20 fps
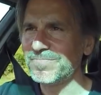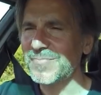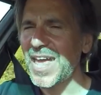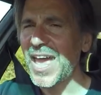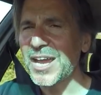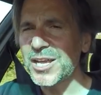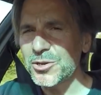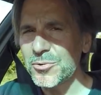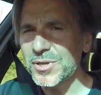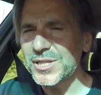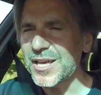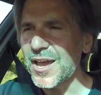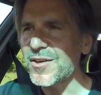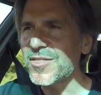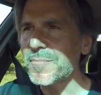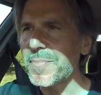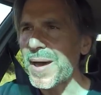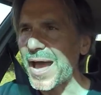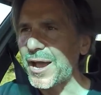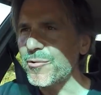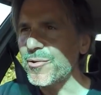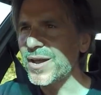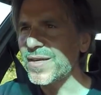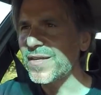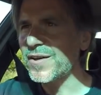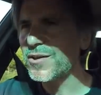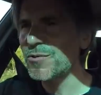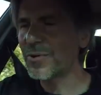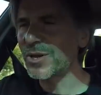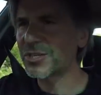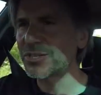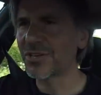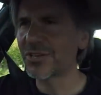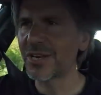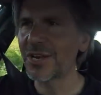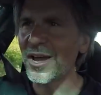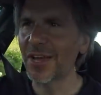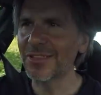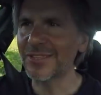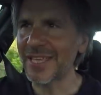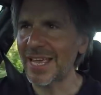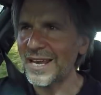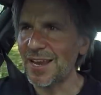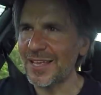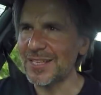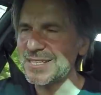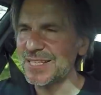I can always go the back way though, which on a nice day like